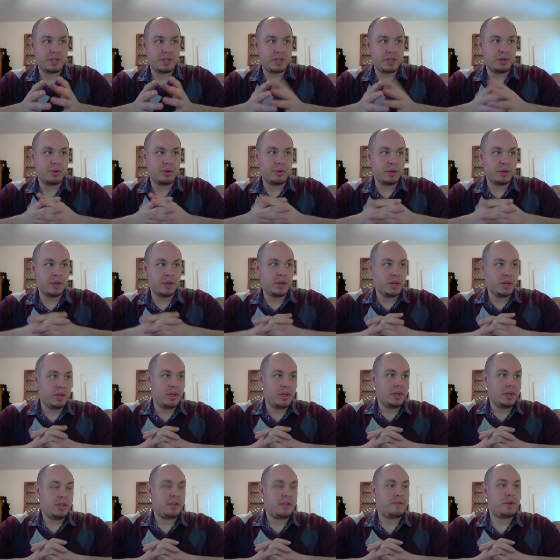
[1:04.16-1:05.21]
to you.
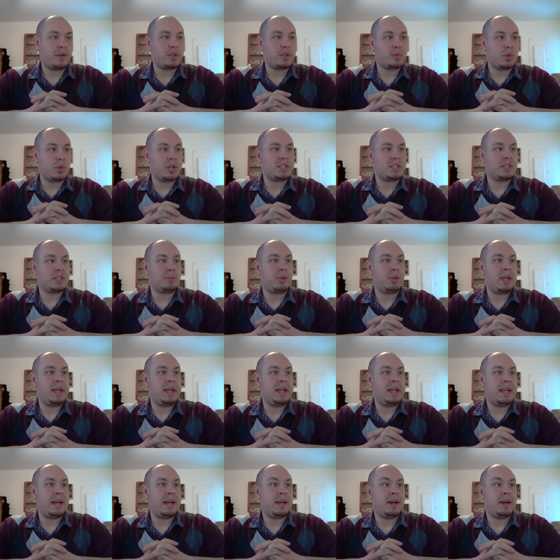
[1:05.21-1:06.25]
The first one is the
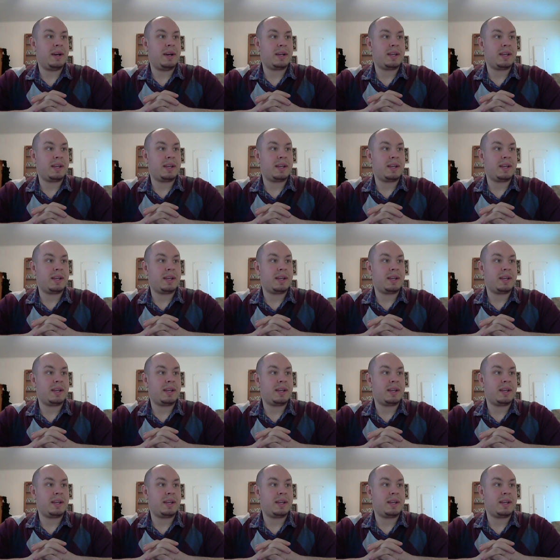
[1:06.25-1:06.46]
blade ha- uh,